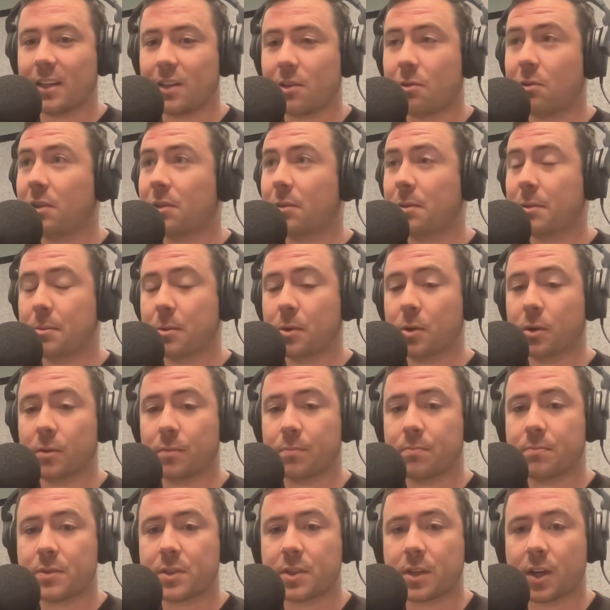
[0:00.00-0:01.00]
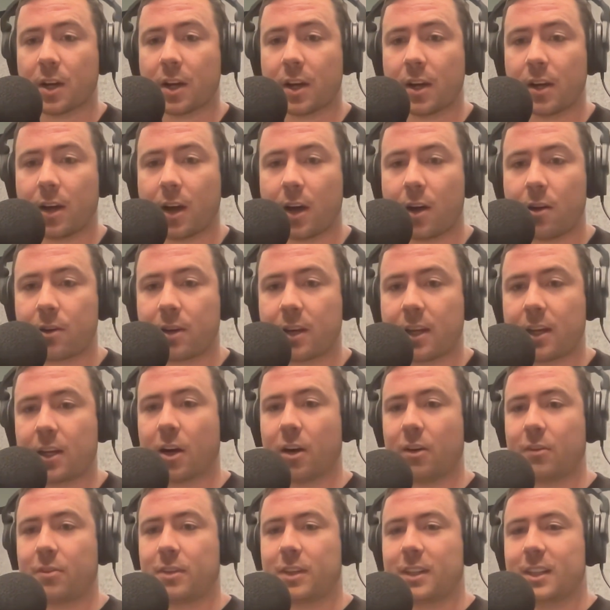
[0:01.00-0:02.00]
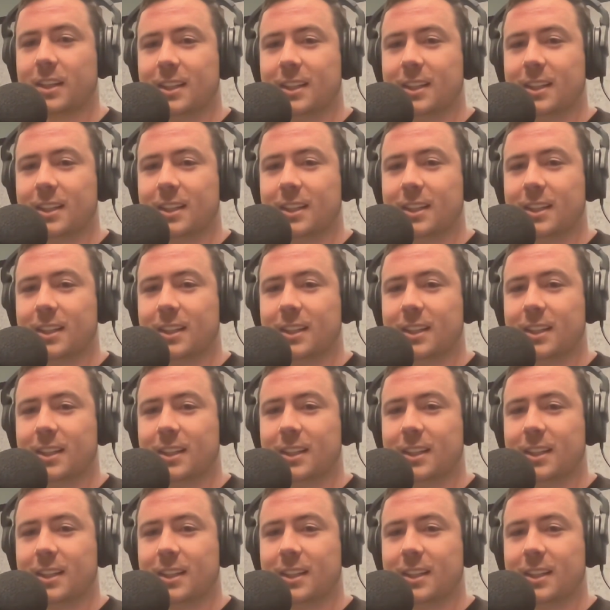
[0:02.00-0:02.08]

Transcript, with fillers: you a little bit more. So I'll kick off.